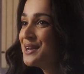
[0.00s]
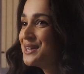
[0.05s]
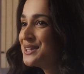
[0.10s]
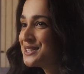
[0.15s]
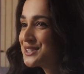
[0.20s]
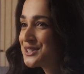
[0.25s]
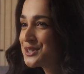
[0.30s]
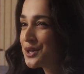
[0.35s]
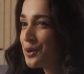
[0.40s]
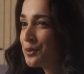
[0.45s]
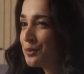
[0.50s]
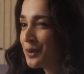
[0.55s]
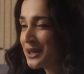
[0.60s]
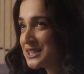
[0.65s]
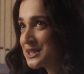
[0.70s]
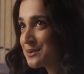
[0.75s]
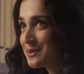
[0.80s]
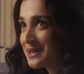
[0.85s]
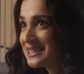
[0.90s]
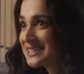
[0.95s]
So
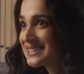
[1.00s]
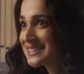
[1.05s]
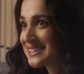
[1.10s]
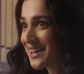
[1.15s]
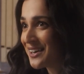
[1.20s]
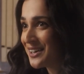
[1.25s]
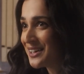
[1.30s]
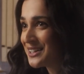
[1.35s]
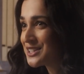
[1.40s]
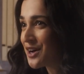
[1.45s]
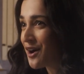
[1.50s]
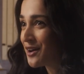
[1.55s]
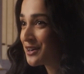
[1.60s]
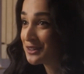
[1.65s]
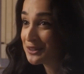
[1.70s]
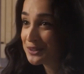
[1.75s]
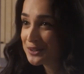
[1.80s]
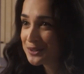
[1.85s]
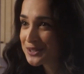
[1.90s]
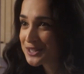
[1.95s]
once we had settled on a
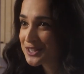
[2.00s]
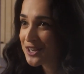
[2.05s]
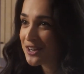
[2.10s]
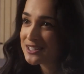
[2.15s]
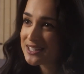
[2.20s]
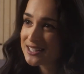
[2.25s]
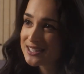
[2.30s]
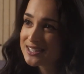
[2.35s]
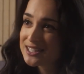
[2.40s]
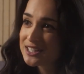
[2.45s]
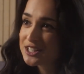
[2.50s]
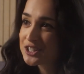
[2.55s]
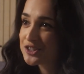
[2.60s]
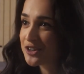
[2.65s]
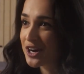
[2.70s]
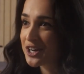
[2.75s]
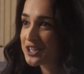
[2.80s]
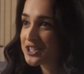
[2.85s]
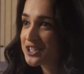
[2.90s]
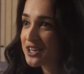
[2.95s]
loose artistic
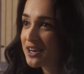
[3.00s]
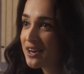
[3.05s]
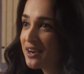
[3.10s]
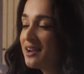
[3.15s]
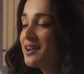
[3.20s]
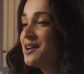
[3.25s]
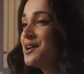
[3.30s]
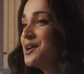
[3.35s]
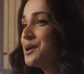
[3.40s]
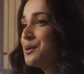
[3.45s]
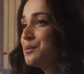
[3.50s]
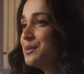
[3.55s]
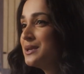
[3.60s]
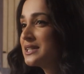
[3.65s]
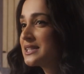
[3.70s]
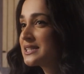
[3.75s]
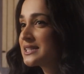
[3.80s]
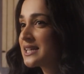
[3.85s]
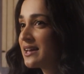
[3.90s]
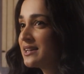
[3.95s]
structure, we
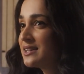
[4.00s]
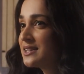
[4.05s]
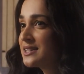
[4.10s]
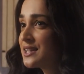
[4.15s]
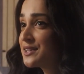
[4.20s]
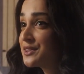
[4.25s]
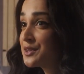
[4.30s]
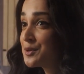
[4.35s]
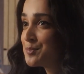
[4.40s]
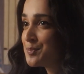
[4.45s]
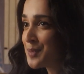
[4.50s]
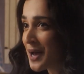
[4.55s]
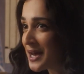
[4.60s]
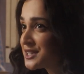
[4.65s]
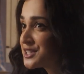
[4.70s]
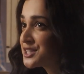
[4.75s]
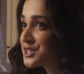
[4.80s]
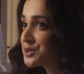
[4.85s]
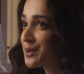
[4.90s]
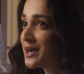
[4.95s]
decided that the
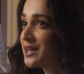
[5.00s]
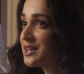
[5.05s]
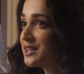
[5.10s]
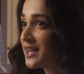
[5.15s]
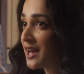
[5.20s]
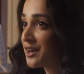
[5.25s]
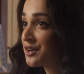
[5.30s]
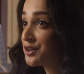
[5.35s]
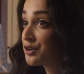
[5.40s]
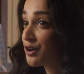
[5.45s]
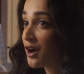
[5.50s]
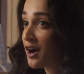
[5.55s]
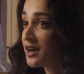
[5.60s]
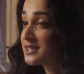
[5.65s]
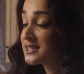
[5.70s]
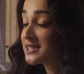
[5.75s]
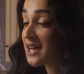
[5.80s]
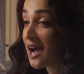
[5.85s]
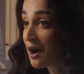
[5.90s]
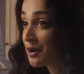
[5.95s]
best way to get
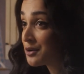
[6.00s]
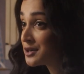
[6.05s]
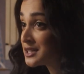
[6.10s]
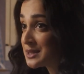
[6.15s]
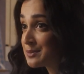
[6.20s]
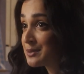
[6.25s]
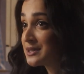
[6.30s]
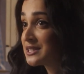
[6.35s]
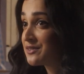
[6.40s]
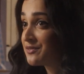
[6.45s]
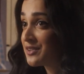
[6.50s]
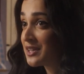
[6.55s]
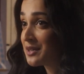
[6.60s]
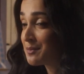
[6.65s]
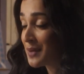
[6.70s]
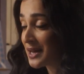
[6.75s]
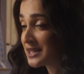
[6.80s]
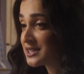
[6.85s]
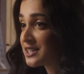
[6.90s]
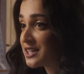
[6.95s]
across our specific
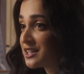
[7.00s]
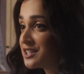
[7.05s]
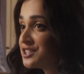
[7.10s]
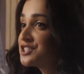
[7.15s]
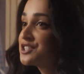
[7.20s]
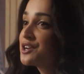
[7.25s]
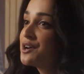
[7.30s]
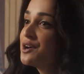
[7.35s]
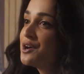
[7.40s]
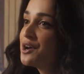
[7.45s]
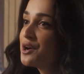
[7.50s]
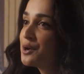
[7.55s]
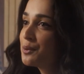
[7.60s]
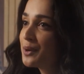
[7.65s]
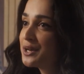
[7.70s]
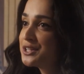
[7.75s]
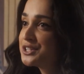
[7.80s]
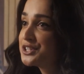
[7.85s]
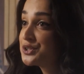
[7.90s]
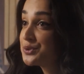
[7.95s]
message
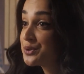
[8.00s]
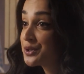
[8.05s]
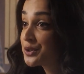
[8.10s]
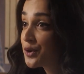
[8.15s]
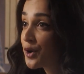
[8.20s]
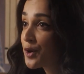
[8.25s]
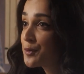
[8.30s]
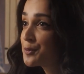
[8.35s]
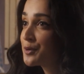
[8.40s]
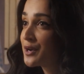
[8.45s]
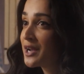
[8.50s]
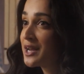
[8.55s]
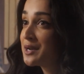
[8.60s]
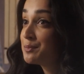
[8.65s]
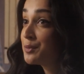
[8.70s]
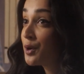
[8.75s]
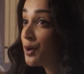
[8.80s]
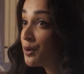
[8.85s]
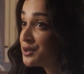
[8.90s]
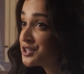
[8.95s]
was to
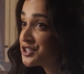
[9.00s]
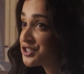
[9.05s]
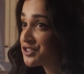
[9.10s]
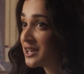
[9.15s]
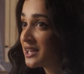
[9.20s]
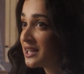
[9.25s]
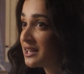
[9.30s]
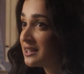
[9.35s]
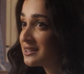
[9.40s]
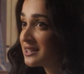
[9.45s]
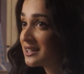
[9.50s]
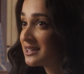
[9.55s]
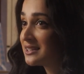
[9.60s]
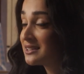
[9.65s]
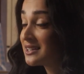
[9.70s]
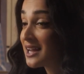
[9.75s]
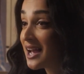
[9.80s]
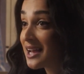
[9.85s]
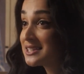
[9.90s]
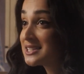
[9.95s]
incorporate poetry that
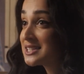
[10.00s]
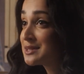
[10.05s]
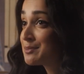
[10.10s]
had